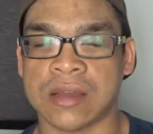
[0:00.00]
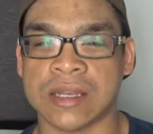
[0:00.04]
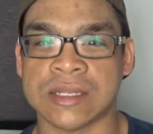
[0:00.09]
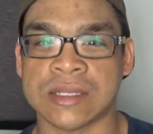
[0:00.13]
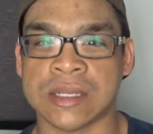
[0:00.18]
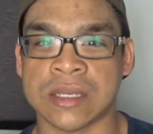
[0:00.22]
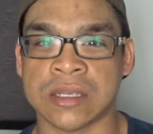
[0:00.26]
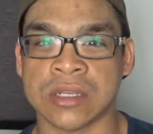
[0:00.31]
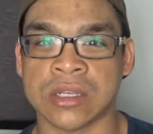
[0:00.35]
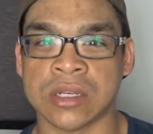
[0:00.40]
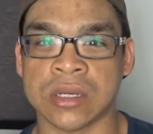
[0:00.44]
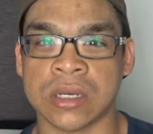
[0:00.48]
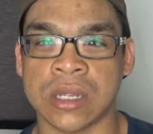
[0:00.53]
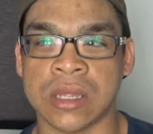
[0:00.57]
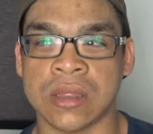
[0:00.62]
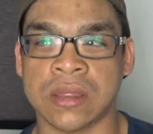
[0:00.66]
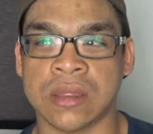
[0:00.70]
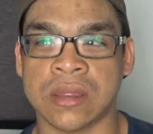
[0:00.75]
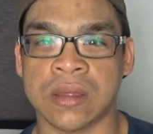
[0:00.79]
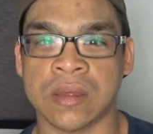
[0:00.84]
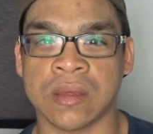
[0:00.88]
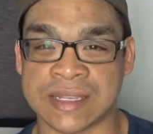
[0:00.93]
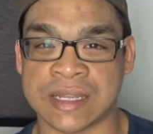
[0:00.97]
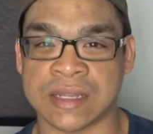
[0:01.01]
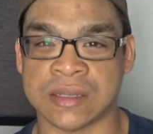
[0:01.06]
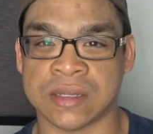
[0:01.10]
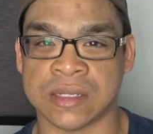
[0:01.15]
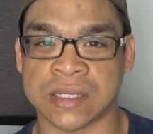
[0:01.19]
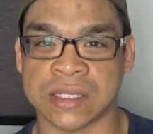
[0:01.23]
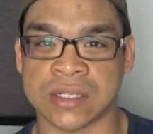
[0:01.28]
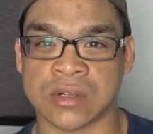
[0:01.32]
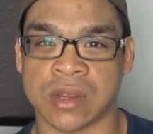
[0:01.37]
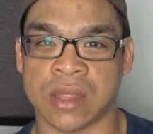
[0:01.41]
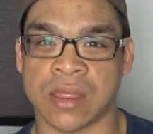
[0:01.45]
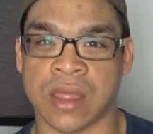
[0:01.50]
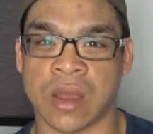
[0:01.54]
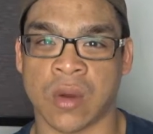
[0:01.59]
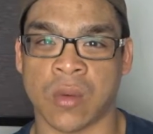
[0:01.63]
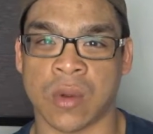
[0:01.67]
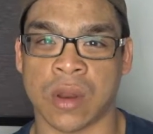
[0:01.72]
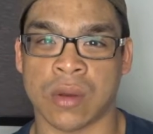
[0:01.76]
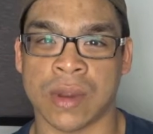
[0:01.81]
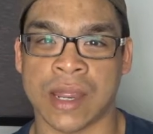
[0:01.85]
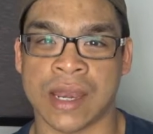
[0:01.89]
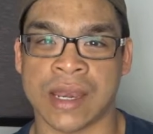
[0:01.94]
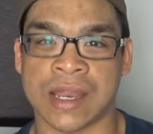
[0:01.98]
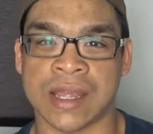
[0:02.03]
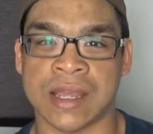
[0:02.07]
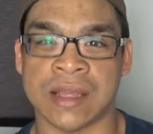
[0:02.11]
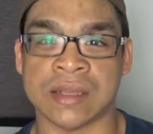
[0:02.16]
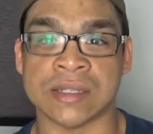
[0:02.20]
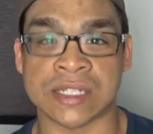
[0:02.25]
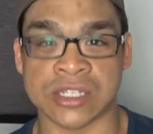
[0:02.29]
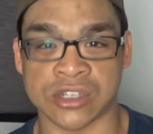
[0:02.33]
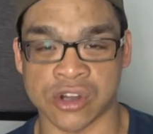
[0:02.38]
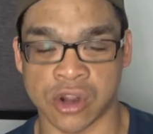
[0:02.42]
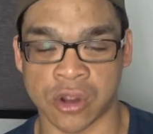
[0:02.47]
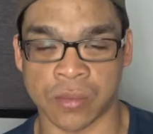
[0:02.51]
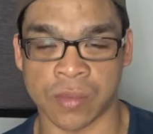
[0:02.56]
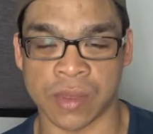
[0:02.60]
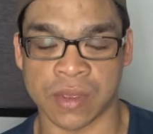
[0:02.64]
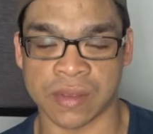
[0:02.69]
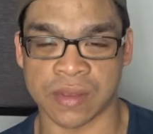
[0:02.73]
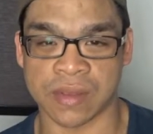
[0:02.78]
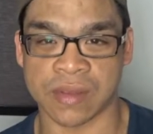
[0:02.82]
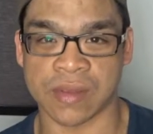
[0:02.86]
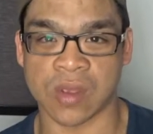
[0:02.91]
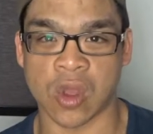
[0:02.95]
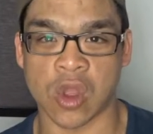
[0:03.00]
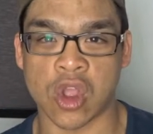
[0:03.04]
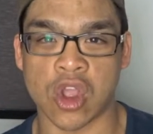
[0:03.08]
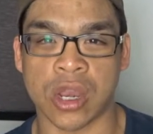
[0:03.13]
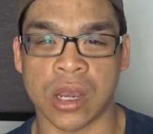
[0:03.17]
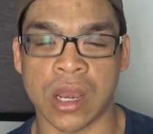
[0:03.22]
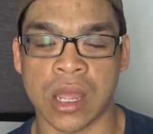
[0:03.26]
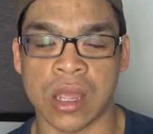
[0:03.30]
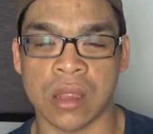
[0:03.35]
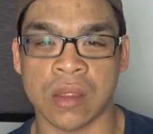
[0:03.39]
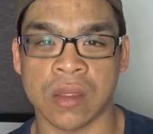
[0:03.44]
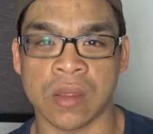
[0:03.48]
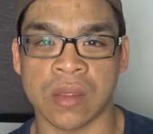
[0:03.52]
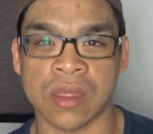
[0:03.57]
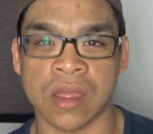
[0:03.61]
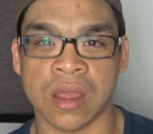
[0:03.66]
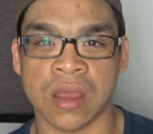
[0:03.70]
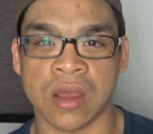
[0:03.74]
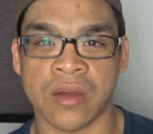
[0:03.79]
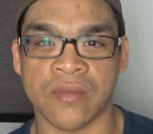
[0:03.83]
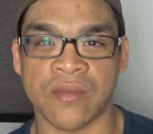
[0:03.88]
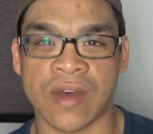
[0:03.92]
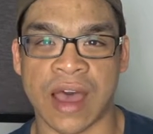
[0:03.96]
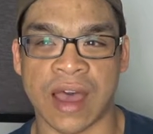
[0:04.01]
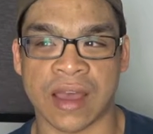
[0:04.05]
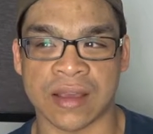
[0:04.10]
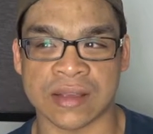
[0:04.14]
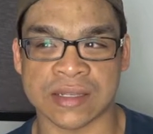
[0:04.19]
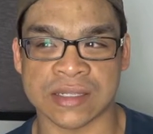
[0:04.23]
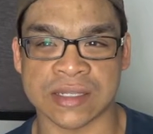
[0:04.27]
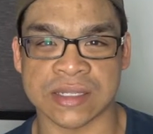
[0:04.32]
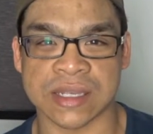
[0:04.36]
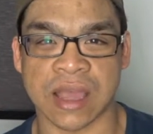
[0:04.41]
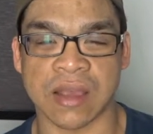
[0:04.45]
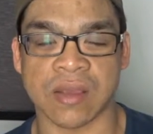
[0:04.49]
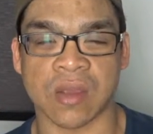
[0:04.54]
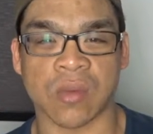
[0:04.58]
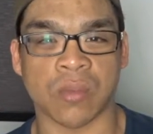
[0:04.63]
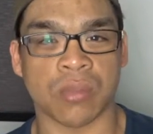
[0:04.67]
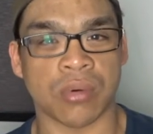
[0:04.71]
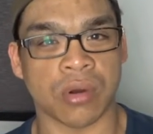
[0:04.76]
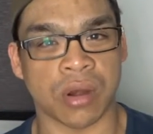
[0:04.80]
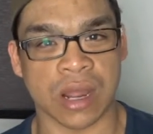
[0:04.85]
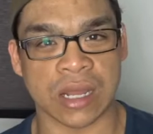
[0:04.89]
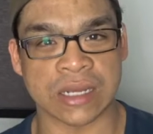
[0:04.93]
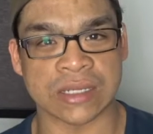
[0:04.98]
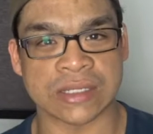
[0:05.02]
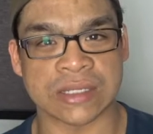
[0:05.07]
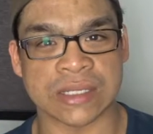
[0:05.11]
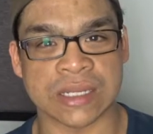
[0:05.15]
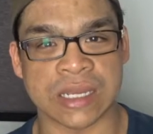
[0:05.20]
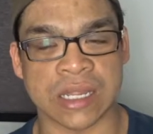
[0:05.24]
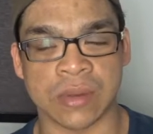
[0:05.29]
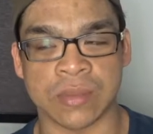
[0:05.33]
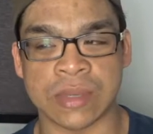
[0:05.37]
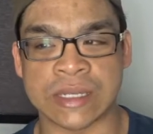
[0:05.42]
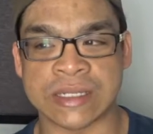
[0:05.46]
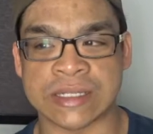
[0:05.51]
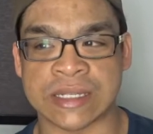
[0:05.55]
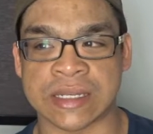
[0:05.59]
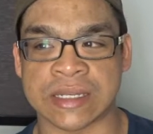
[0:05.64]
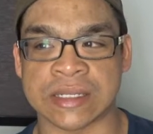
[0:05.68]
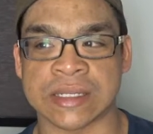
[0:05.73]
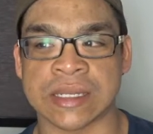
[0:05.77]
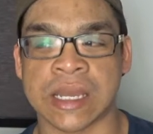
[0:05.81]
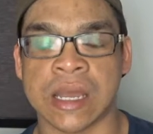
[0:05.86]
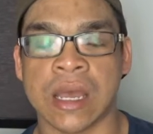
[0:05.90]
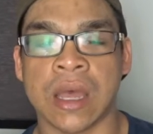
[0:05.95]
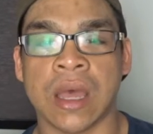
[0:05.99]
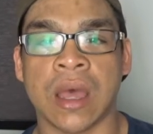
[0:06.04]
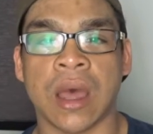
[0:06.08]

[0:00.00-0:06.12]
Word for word: essentially, this industry that we're in is show business, so you need to think of us as products in a business.